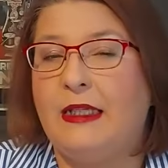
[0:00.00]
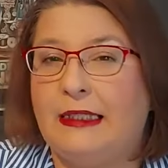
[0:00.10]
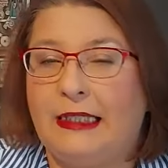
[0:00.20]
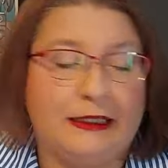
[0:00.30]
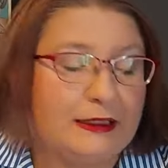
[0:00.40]

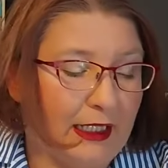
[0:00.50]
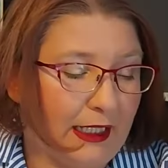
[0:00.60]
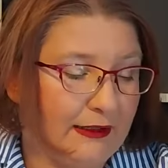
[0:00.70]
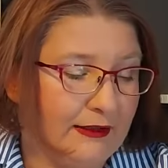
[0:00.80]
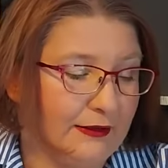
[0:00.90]
that
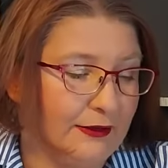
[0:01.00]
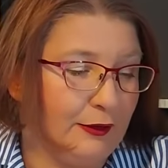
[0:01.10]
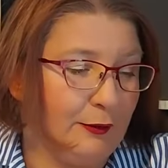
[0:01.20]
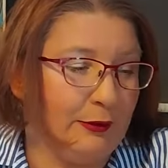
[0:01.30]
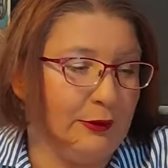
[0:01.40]
I didn't
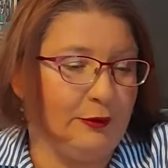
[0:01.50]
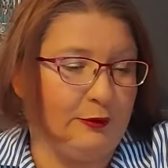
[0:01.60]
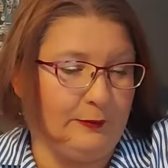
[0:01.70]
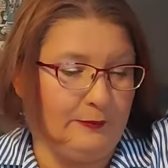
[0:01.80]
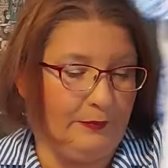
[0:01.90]
know what to do.